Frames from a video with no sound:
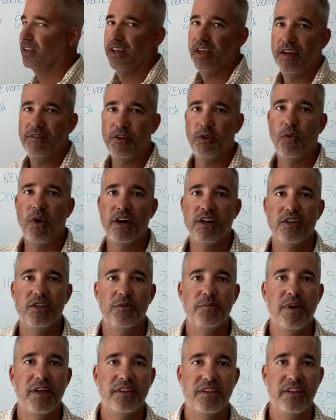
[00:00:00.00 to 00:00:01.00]
If you want to do
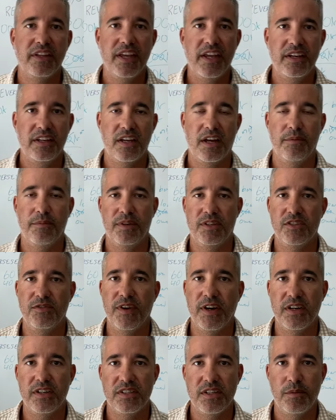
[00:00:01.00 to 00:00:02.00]
monthly income, it's
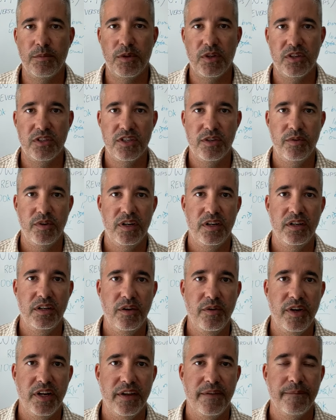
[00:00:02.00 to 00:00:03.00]
very similar to an
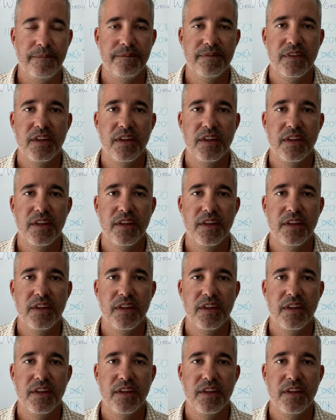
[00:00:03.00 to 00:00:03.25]
annuity.